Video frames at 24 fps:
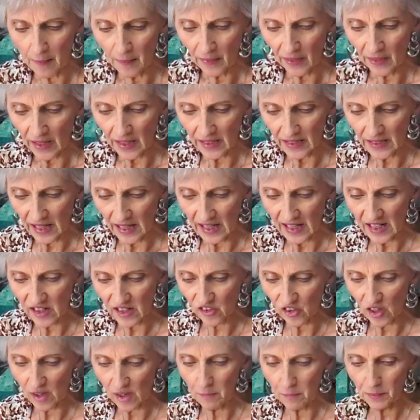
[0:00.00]
and
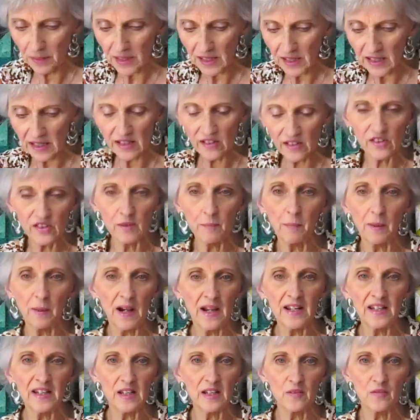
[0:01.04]
H, and B is the
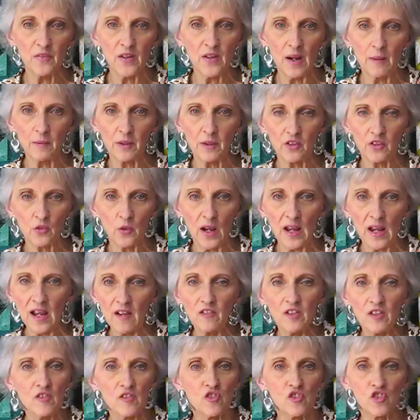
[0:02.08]
binding fabric. So I
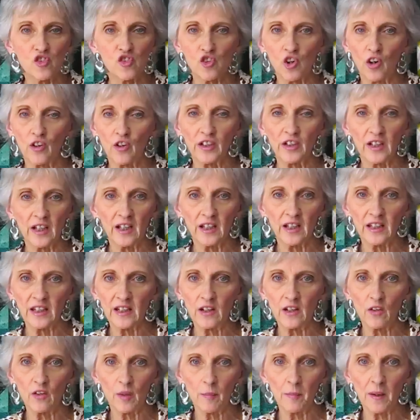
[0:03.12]
haven't even started
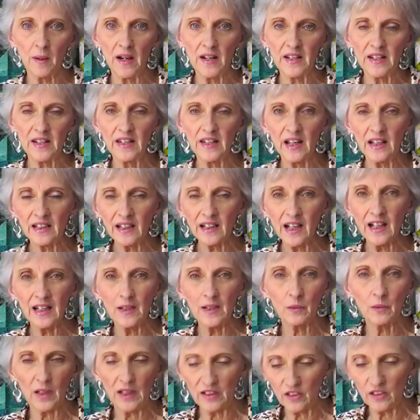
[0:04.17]
cutting all the binding. I
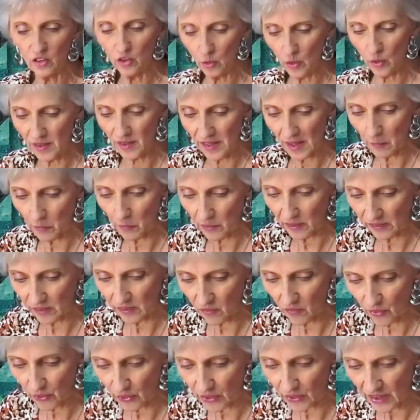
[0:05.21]
kind of like doing that one at
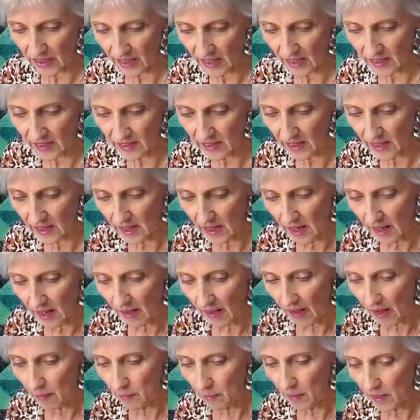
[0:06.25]
the very end.
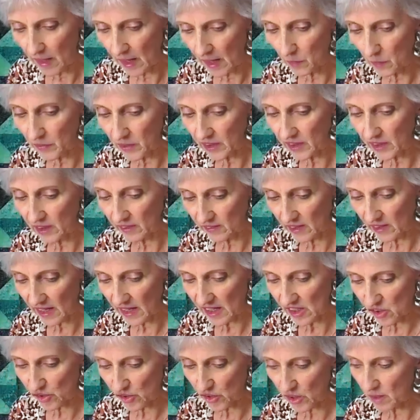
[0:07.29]
But I did get the
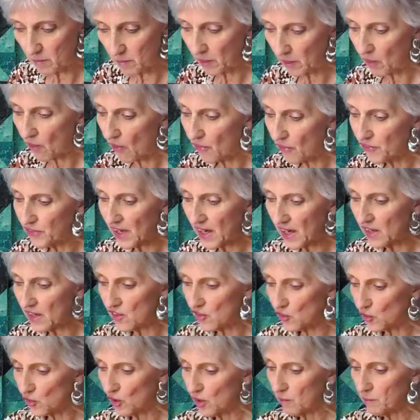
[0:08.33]
H done because that
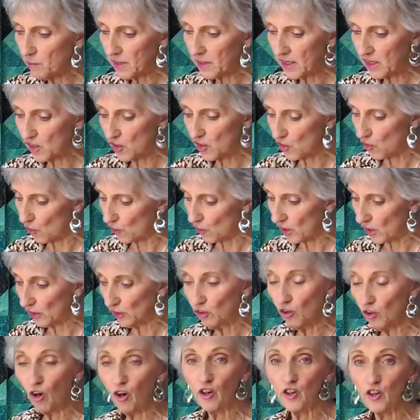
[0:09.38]
is going to be your
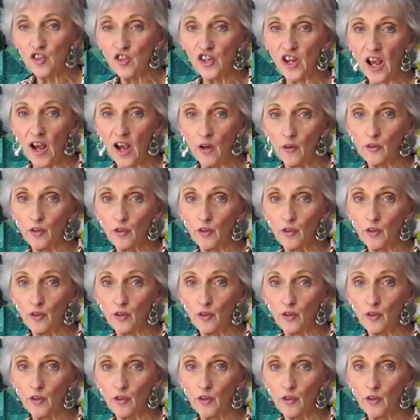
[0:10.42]
large outer